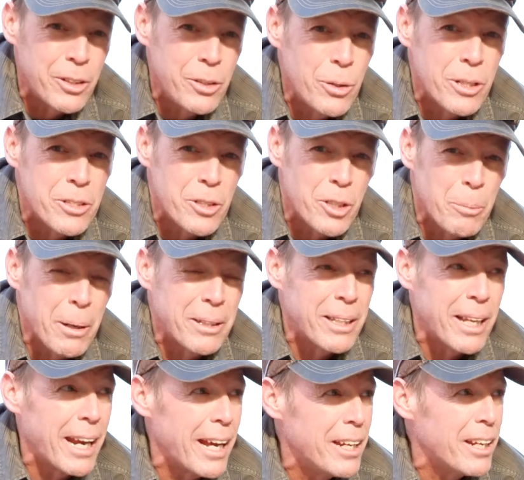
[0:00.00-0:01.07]
too concerned about
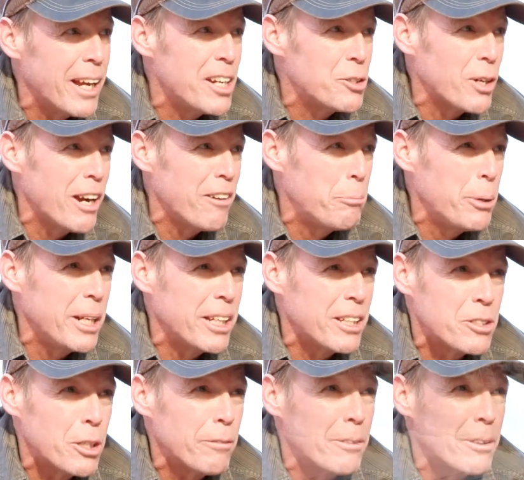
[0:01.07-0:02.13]
that. I drive pretty
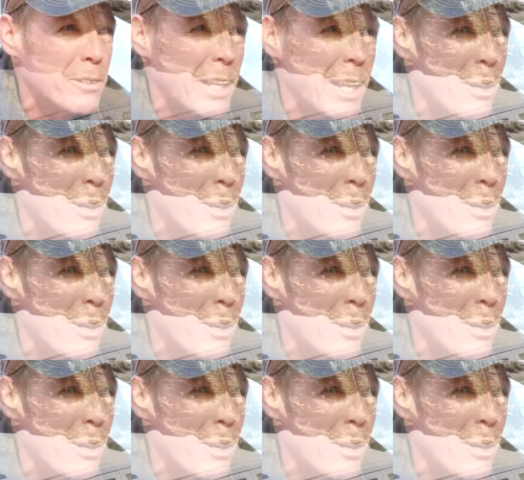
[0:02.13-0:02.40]
conservatively. I